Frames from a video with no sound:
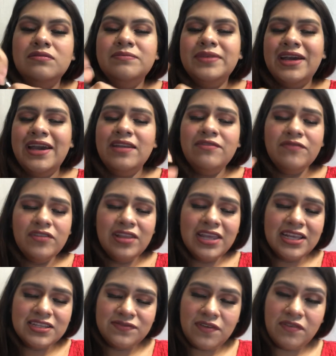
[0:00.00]
But I don't feel like
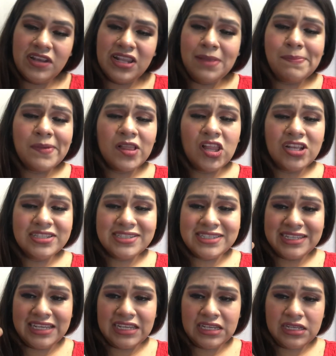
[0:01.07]
it's very lip
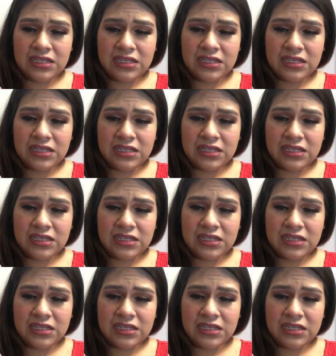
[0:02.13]
glossy.